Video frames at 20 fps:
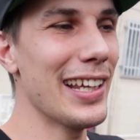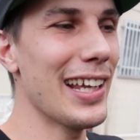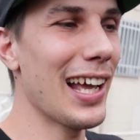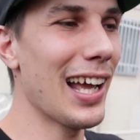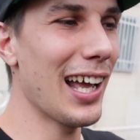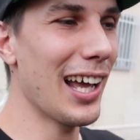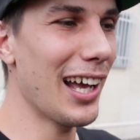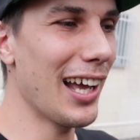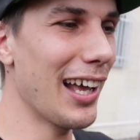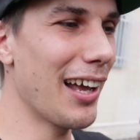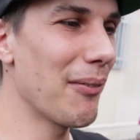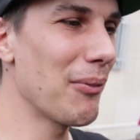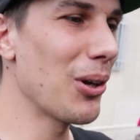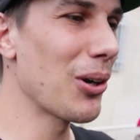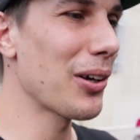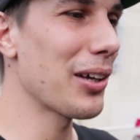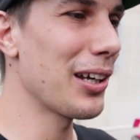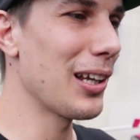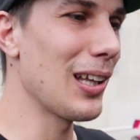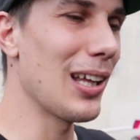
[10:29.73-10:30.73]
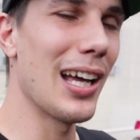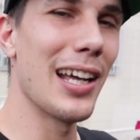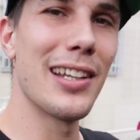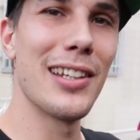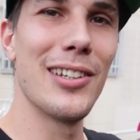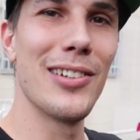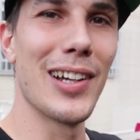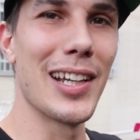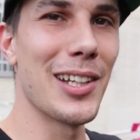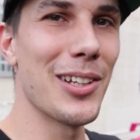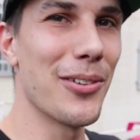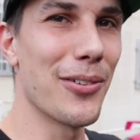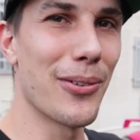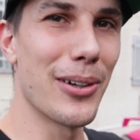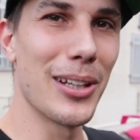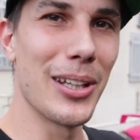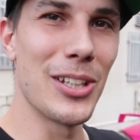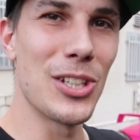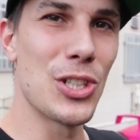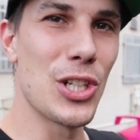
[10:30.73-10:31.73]
I'm not gonna lie to you, I didn't
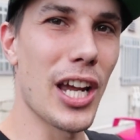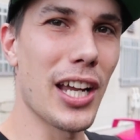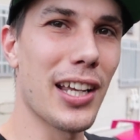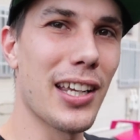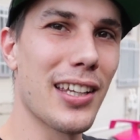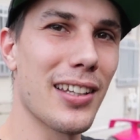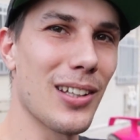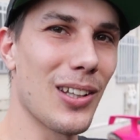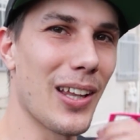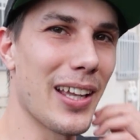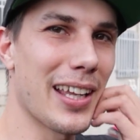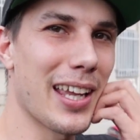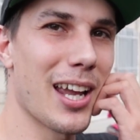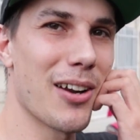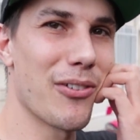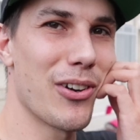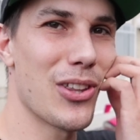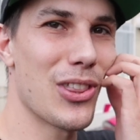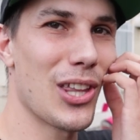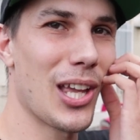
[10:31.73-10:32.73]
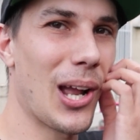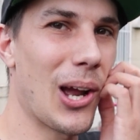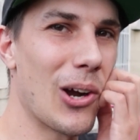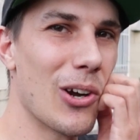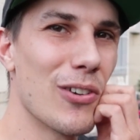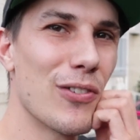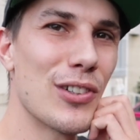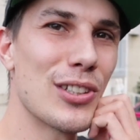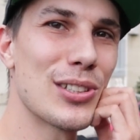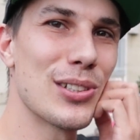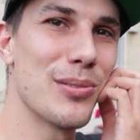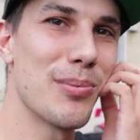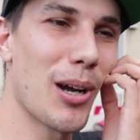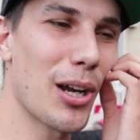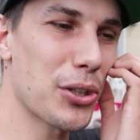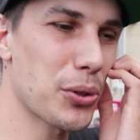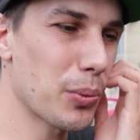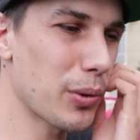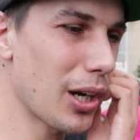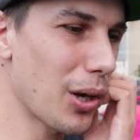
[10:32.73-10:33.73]
really check like everything over too
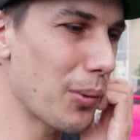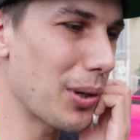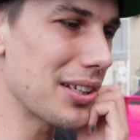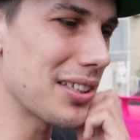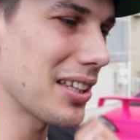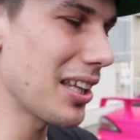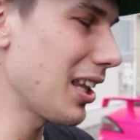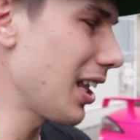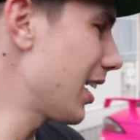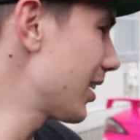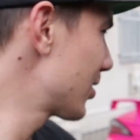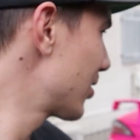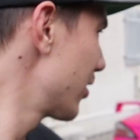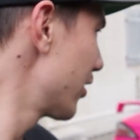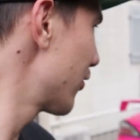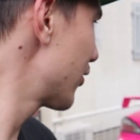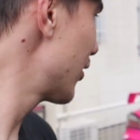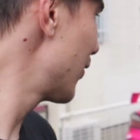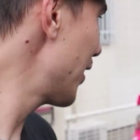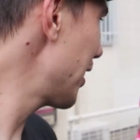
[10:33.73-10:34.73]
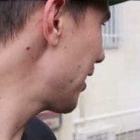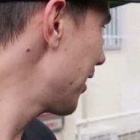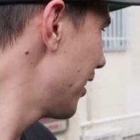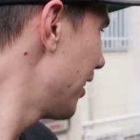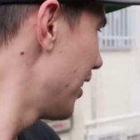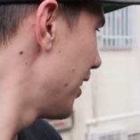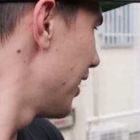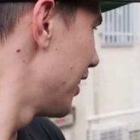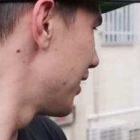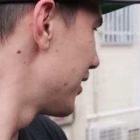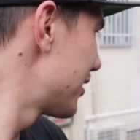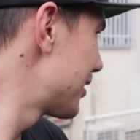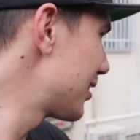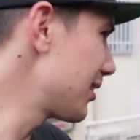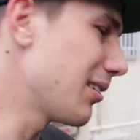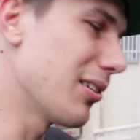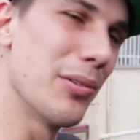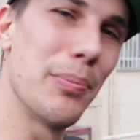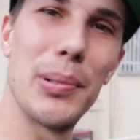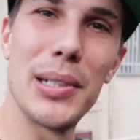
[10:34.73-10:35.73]
much when I went to the last drift event,
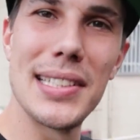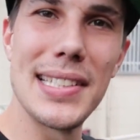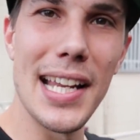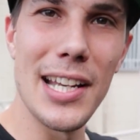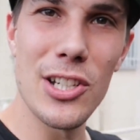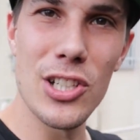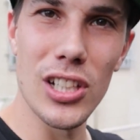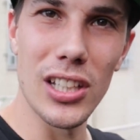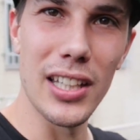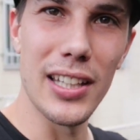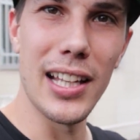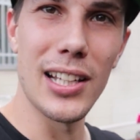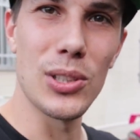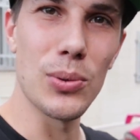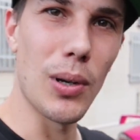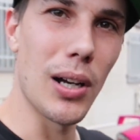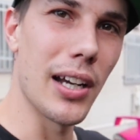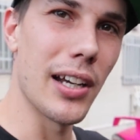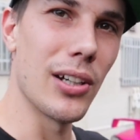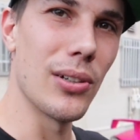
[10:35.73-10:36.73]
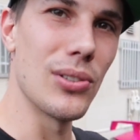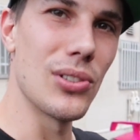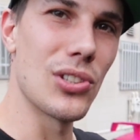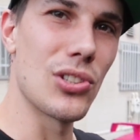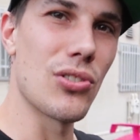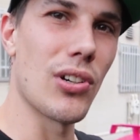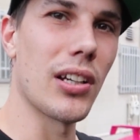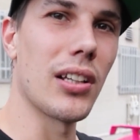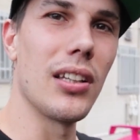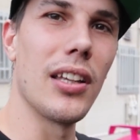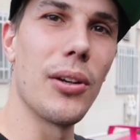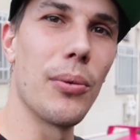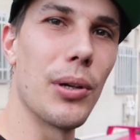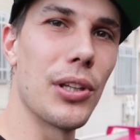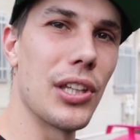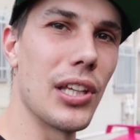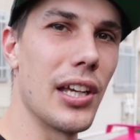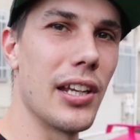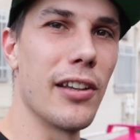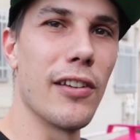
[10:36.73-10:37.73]
so potentially that's why I was struggling
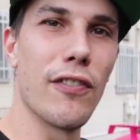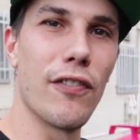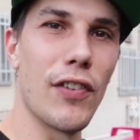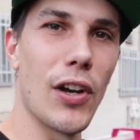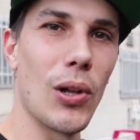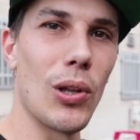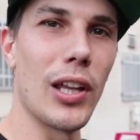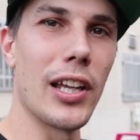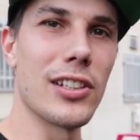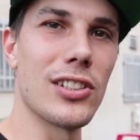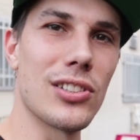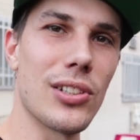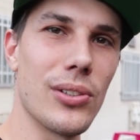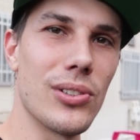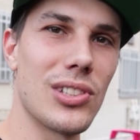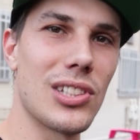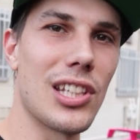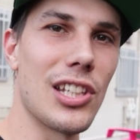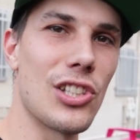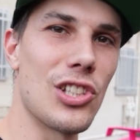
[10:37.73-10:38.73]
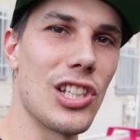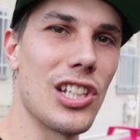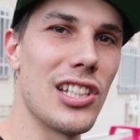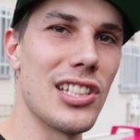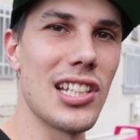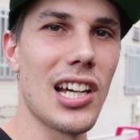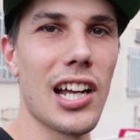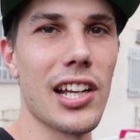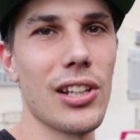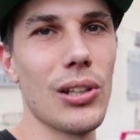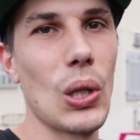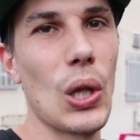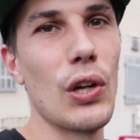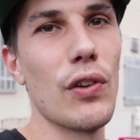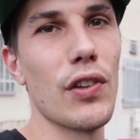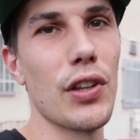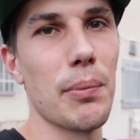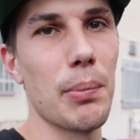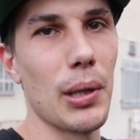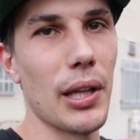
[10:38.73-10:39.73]
with it and it felt like so sketchy and darty all
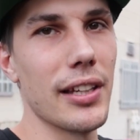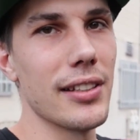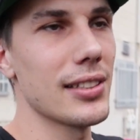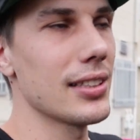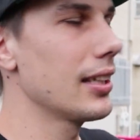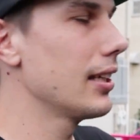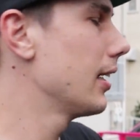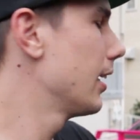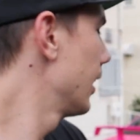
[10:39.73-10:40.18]
over the place.